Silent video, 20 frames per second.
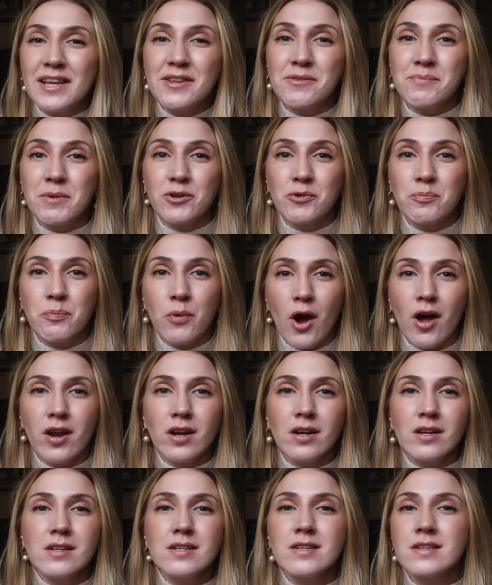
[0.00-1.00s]
as much
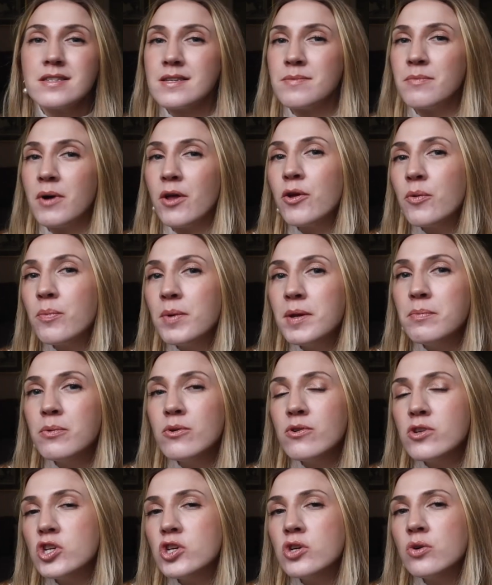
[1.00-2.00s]
product as some other
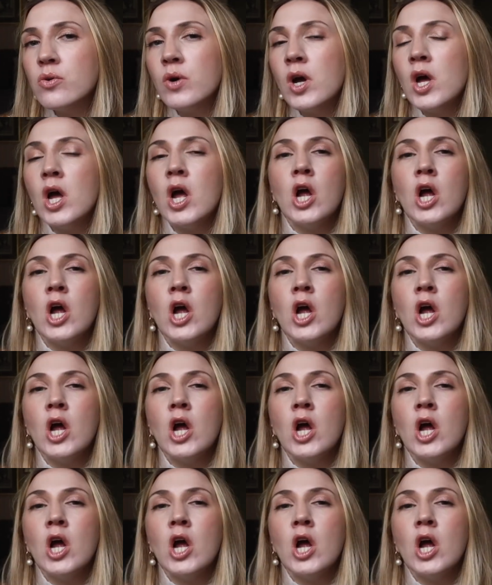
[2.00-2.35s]
people do.